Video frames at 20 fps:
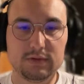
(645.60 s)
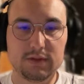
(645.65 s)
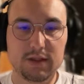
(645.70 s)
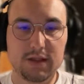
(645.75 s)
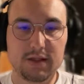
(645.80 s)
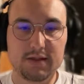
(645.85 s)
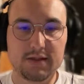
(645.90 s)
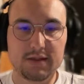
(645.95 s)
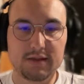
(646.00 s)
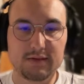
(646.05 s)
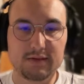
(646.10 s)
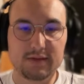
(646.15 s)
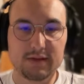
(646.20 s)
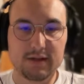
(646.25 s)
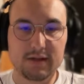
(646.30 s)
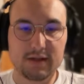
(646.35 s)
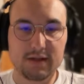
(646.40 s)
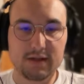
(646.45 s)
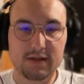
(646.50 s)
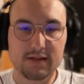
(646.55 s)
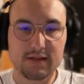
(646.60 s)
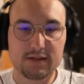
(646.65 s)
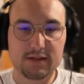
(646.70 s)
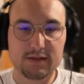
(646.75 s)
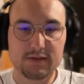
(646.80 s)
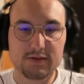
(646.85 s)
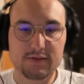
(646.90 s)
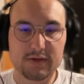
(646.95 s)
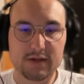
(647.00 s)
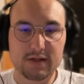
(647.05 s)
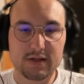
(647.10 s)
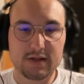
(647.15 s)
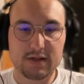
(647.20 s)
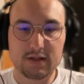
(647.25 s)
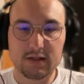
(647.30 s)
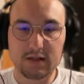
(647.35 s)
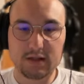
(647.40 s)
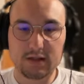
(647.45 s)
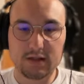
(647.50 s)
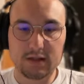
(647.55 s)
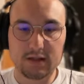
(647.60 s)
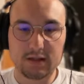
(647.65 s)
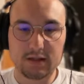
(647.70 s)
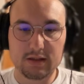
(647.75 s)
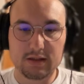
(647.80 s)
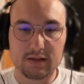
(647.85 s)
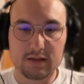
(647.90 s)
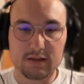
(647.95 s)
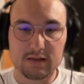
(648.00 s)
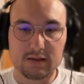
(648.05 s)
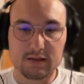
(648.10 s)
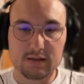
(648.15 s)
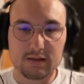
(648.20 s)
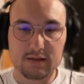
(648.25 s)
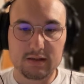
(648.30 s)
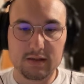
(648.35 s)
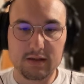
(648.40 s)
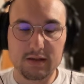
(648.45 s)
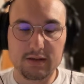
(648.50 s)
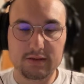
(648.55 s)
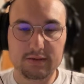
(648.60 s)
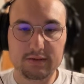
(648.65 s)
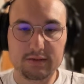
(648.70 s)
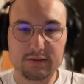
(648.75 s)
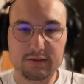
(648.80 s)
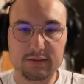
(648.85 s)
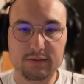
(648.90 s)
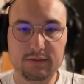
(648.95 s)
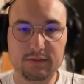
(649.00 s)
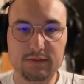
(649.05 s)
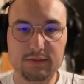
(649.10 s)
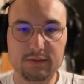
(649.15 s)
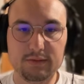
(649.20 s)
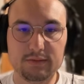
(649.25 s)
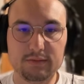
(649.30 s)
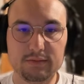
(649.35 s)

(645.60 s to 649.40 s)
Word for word: It sounds nice. Let's try E2.